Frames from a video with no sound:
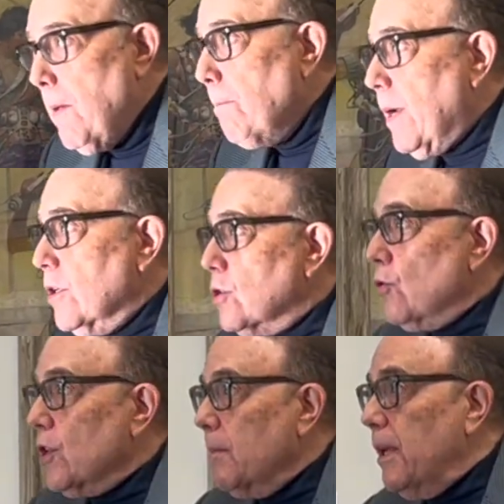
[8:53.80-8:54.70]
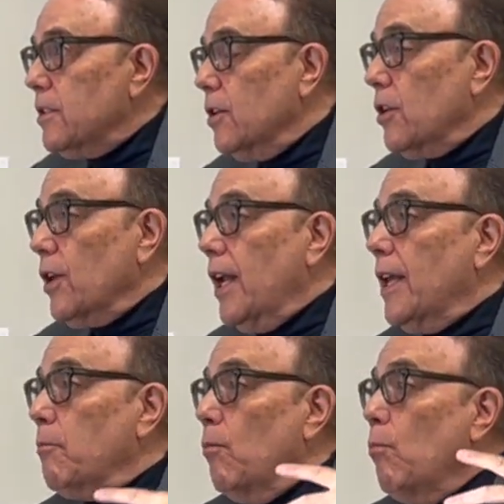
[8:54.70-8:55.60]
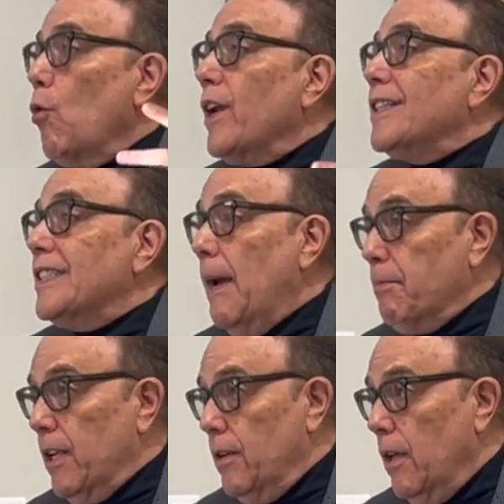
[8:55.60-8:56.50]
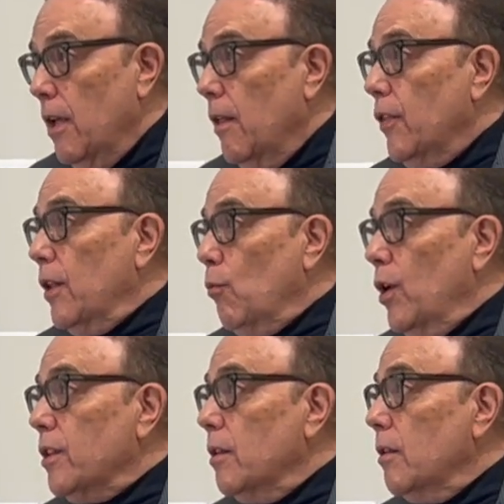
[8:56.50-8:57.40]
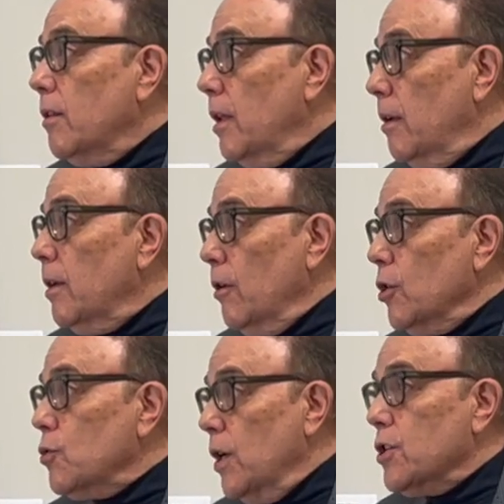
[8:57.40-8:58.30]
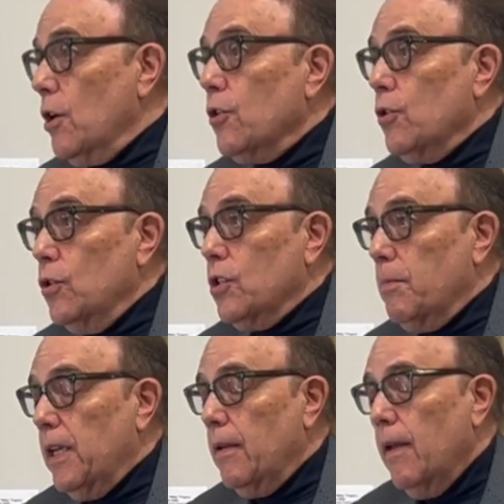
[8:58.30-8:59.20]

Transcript: but it certainly means that they're getting more accepted than what the illustration art used to be.